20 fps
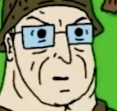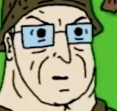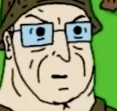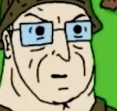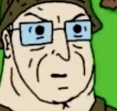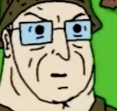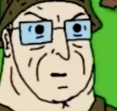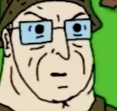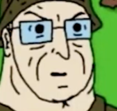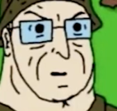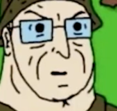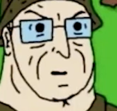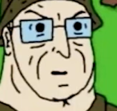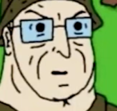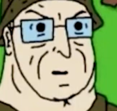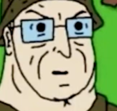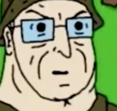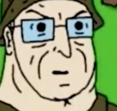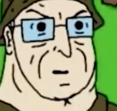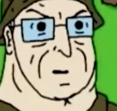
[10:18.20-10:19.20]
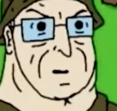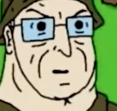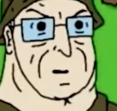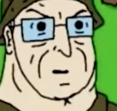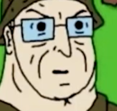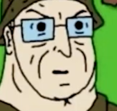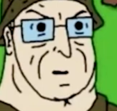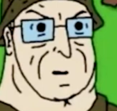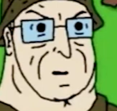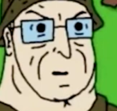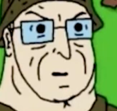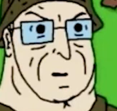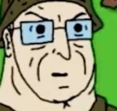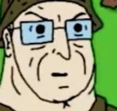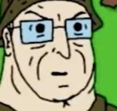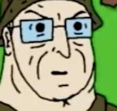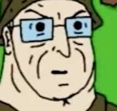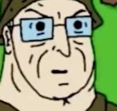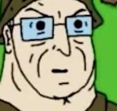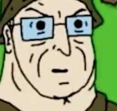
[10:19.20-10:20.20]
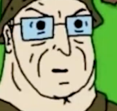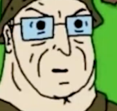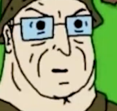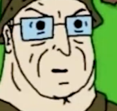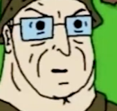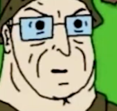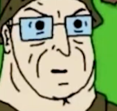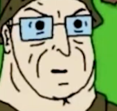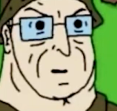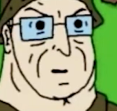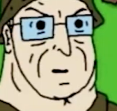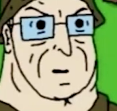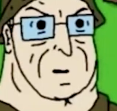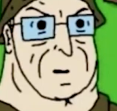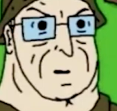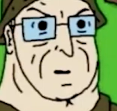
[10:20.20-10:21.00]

The person shown says nothing.